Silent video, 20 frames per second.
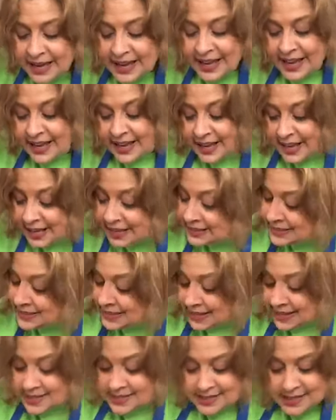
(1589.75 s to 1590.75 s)
egg
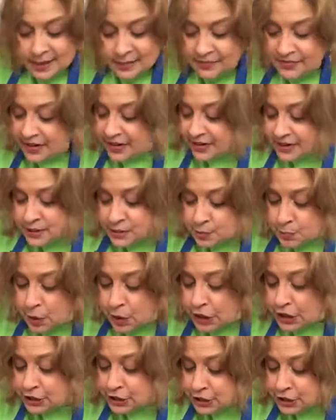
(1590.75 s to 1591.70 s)
diced up very small